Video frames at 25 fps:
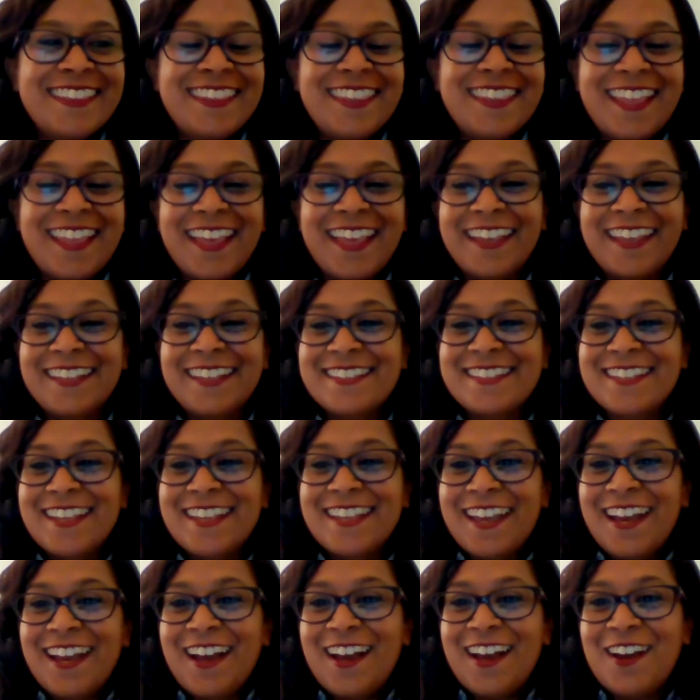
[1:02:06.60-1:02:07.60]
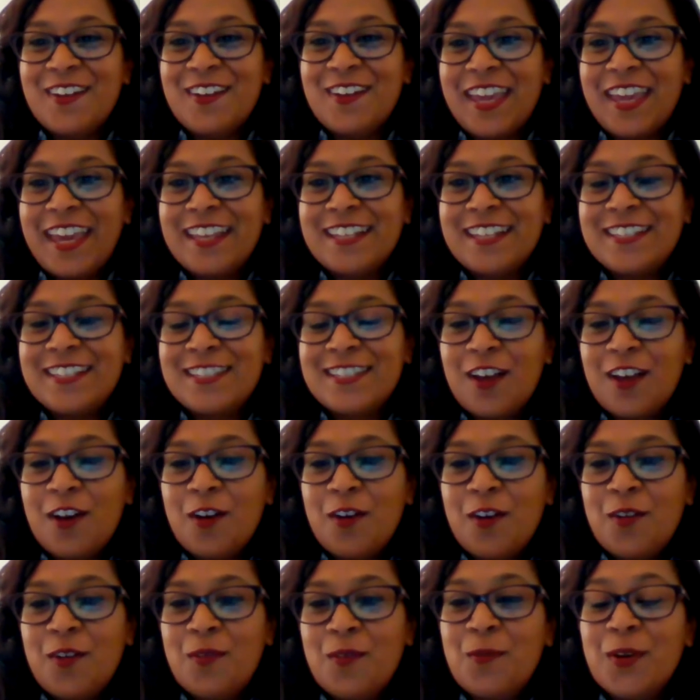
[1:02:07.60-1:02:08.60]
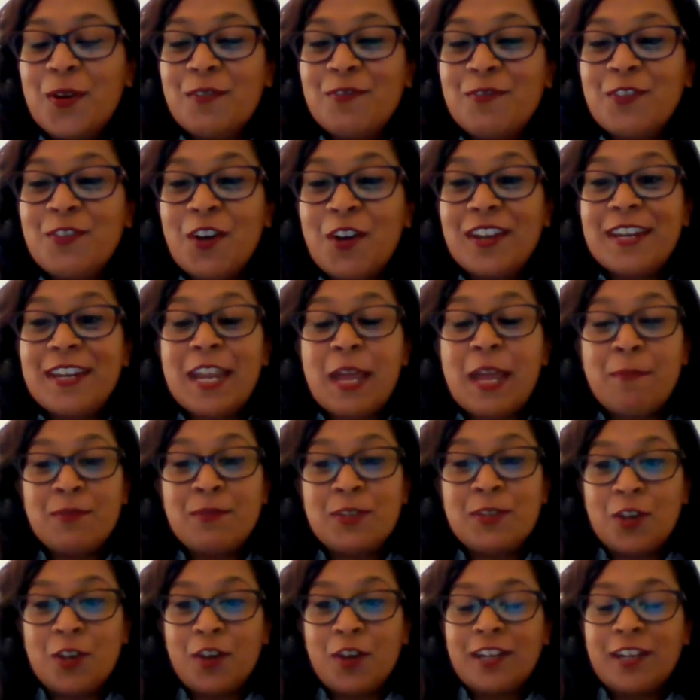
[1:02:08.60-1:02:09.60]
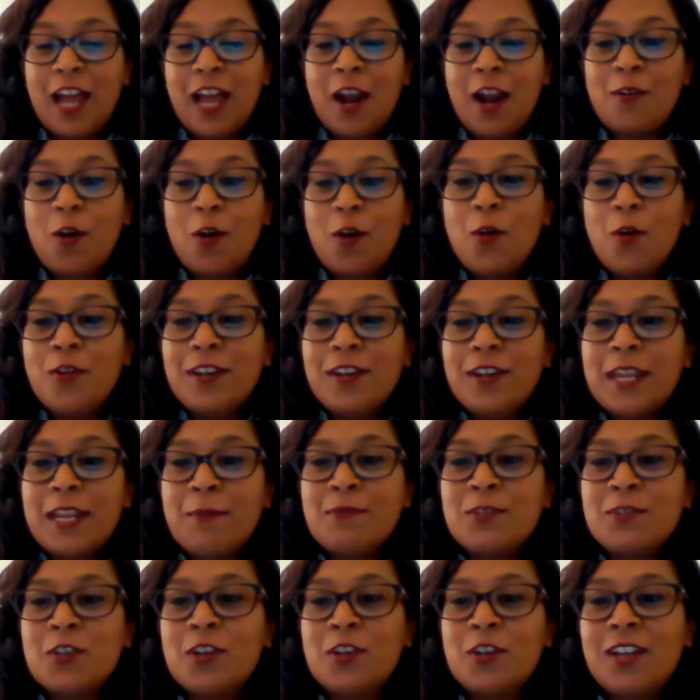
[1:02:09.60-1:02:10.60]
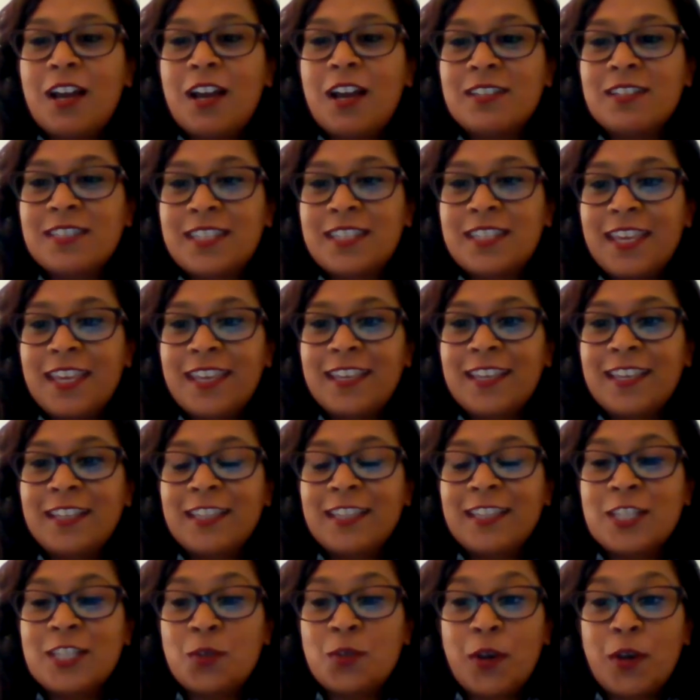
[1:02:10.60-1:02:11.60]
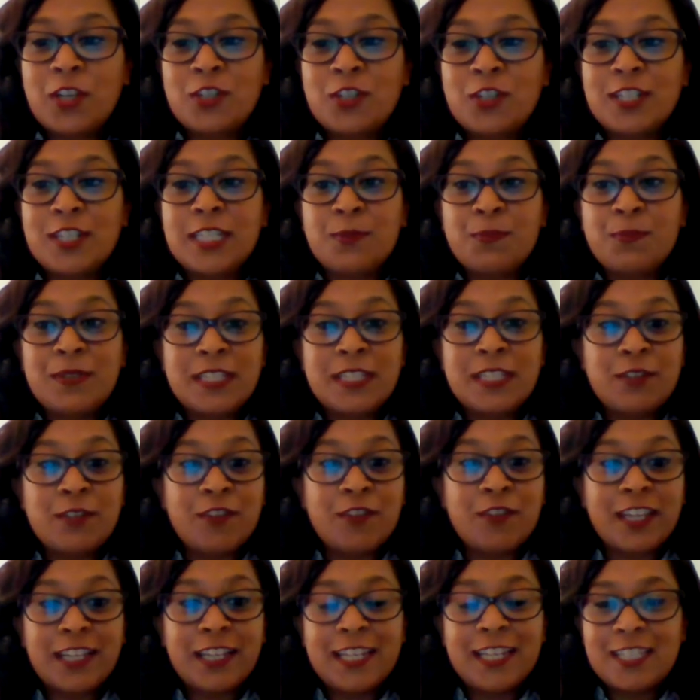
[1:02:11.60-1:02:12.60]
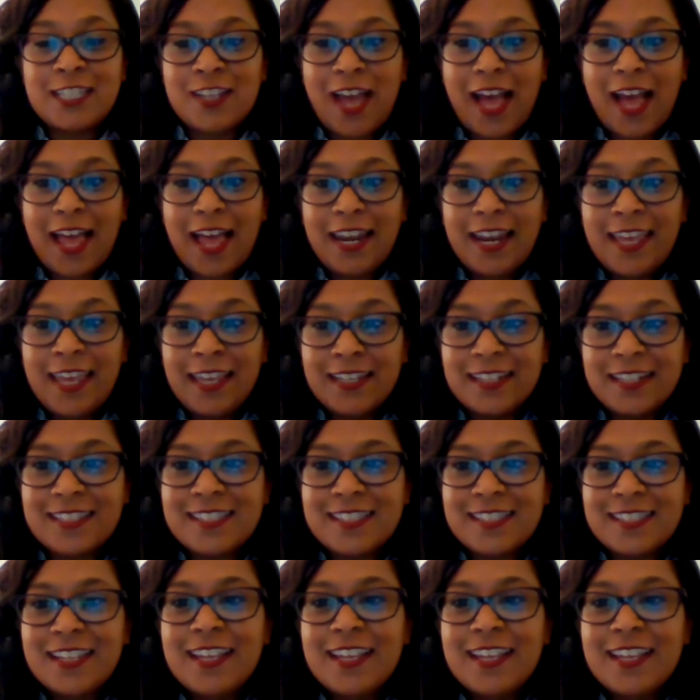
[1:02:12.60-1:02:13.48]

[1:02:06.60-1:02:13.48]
Thanks. Okay, so we've got Neptune, our own Neptune, asking this question specifically to Alex.